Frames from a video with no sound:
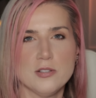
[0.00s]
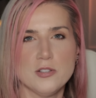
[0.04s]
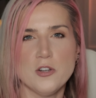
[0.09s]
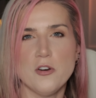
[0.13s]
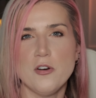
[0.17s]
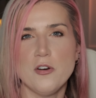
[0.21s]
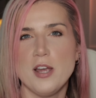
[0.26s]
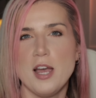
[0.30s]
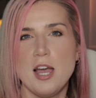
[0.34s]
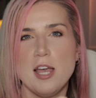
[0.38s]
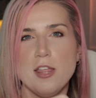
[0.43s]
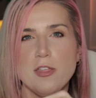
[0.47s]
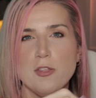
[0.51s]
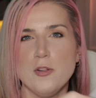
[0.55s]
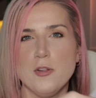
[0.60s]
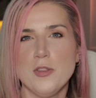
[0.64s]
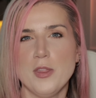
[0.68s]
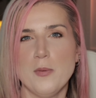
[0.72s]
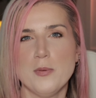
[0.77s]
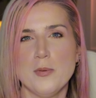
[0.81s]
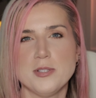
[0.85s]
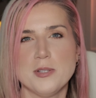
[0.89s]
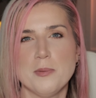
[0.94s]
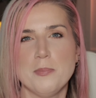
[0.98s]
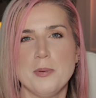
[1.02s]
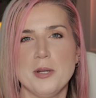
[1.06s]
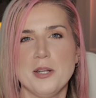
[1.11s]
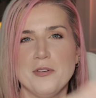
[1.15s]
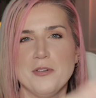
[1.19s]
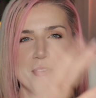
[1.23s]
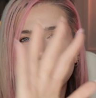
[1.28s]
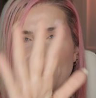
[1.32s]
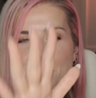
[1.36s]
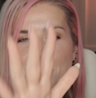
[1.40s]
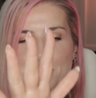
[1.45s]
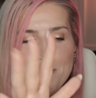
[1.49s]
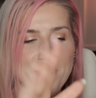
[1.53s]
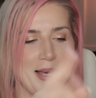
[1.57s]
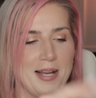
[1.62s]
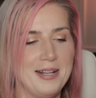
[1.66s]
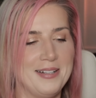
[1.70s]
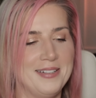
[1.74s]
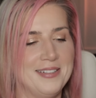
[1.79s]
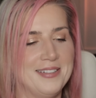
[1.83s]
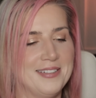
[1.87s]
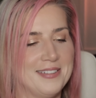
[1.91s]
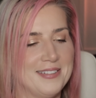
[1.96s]
Sorry, I thought there was a bit of a
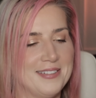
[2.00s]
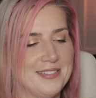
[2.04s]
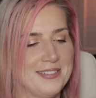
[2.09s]
smell.